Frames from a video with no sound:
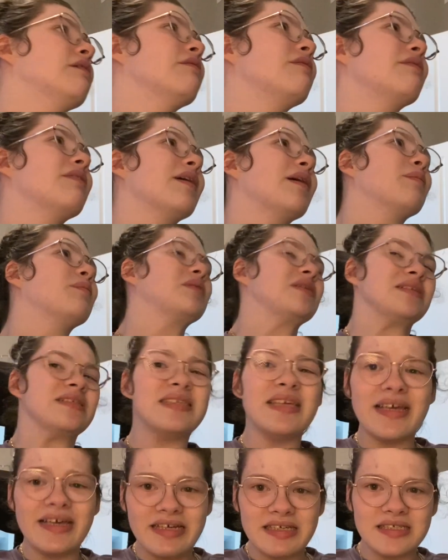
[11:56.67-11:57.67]
from a
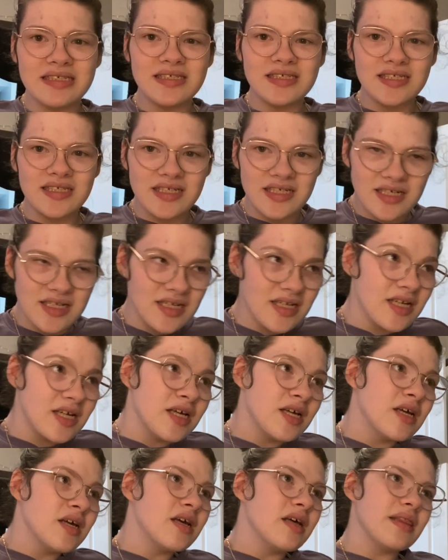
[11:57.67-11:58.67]
cyst
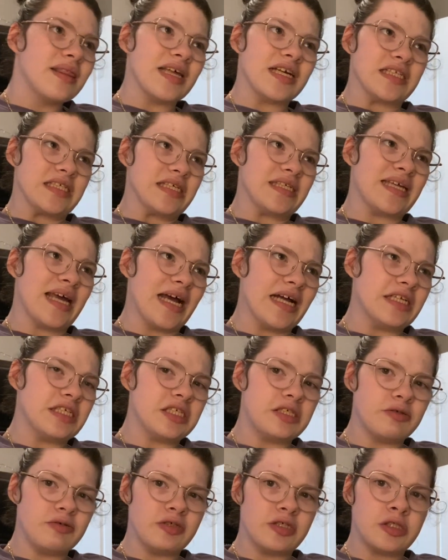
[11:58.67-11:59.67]
that's
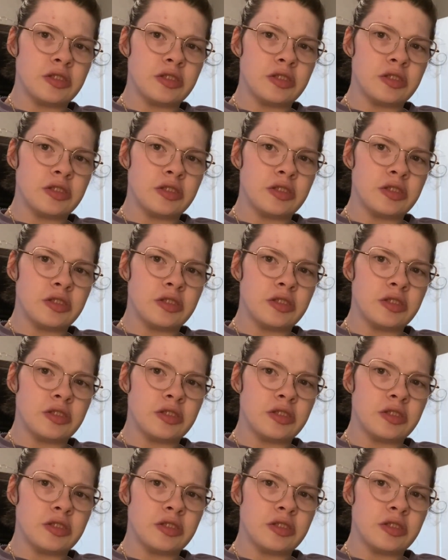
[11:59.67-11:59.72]
attached to his